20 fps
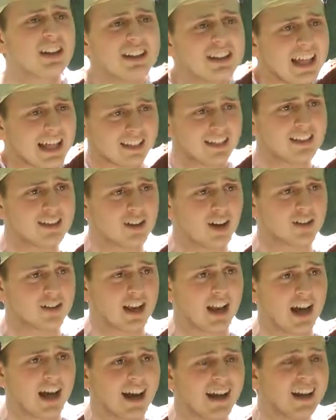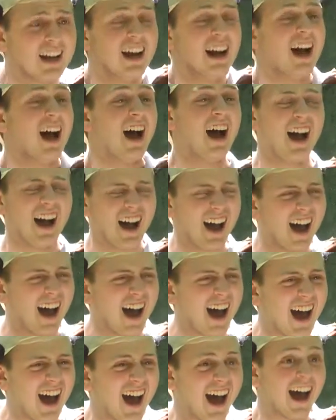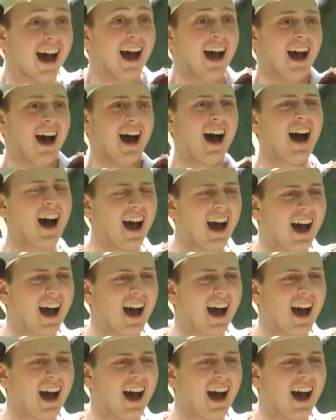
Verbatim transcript: when death is on the line. Ha ha ha ha